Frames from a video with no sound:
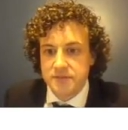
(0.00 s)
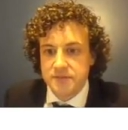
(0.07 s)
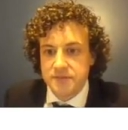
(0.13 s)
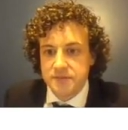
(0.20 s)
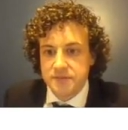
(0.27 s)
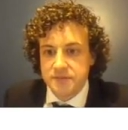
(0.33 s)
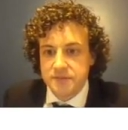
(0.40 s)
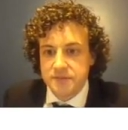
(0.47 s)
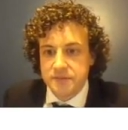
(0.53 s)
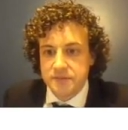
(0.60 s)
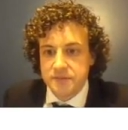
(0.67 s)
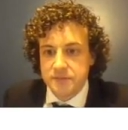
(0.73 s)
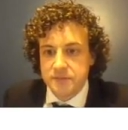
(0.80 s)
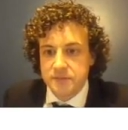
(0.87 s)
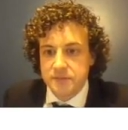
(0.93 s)

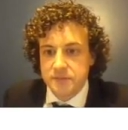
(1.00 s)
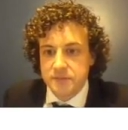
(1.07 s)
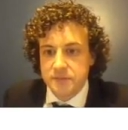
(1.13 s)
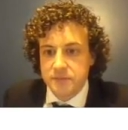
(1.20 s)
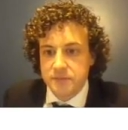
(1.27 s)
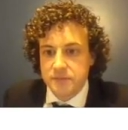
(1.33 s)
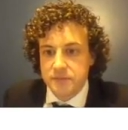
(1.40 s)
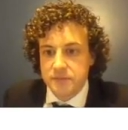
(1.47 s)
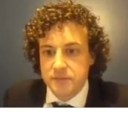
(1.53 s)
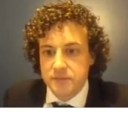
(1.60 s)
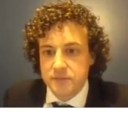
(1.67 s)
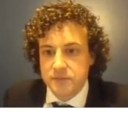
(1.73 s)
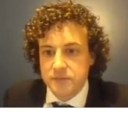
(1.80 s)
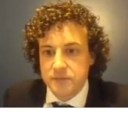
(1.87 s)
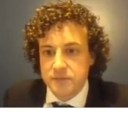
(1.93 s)

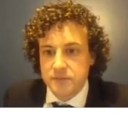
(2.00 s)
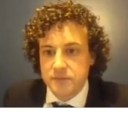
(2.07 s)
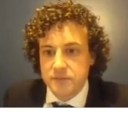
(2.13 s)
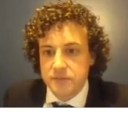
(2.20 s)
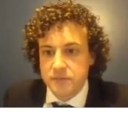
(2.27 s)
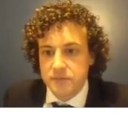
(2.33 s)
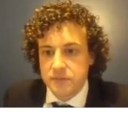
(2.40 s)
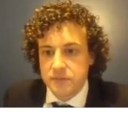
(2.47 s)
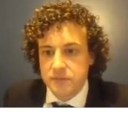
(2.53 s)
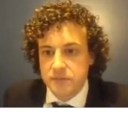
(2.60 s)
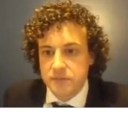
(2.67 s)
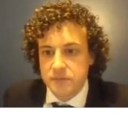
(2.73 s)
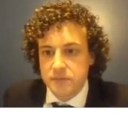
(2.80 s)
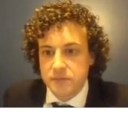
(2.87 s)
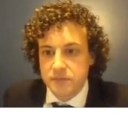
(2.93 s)

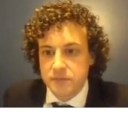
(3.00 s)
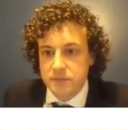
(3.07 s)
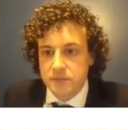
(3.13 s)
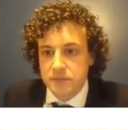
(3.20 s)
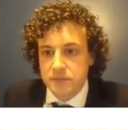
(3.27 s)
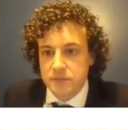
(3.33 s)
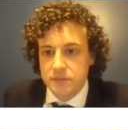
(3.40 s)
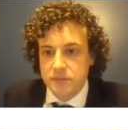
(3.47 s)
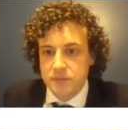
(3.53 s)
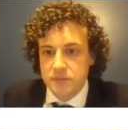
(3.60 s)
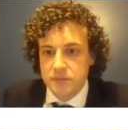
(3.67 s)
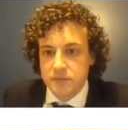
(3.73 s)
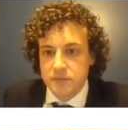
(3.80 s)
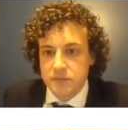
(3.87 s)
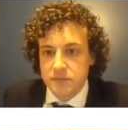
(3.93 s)

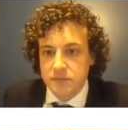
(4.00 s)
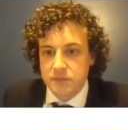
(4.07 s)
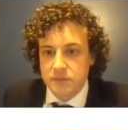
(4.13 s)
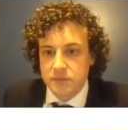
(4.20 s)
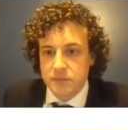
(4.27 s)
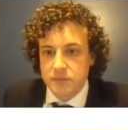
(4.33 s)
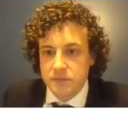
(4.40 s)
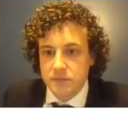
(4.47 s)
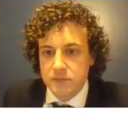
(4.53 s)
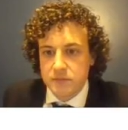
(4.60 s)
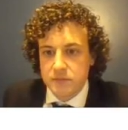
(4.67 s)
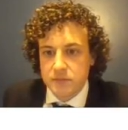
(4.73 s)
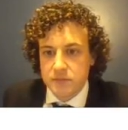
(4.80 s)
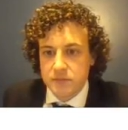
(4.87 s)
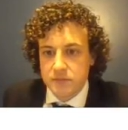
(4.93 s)

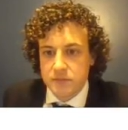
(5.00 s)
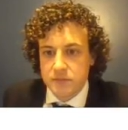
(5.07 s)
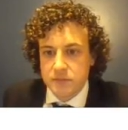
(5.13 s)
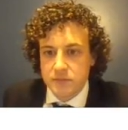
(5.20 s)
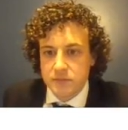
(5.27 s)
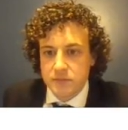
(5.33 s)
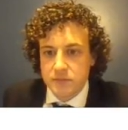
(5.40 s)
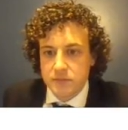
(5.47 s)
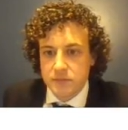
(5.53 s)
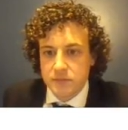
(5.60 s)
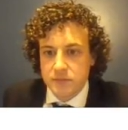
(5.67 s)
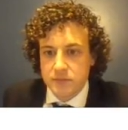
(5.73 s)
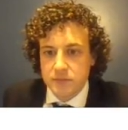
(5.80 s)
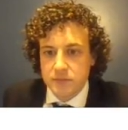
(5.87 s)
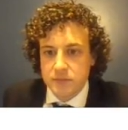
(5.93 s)

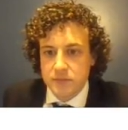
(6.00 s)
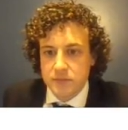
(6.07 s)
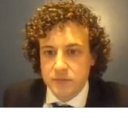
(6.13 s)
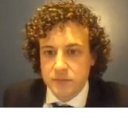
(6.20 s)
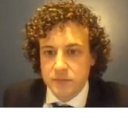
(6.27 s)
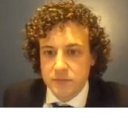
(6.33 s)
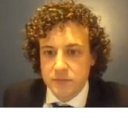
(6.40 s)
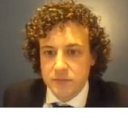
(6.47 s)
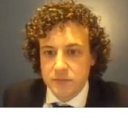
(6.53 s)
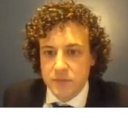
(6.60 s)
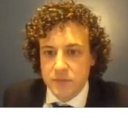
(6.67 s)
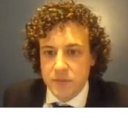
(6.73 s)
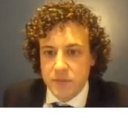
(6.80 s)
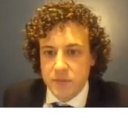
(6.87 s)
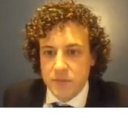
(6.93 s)

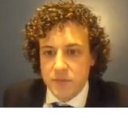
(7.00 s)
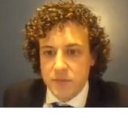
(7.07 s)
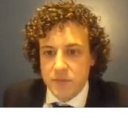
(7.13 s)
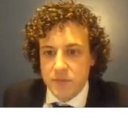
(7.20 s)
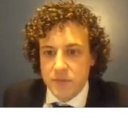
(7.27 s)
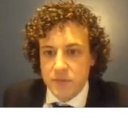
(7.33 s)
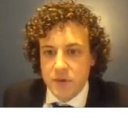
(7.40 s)
Nothing is said.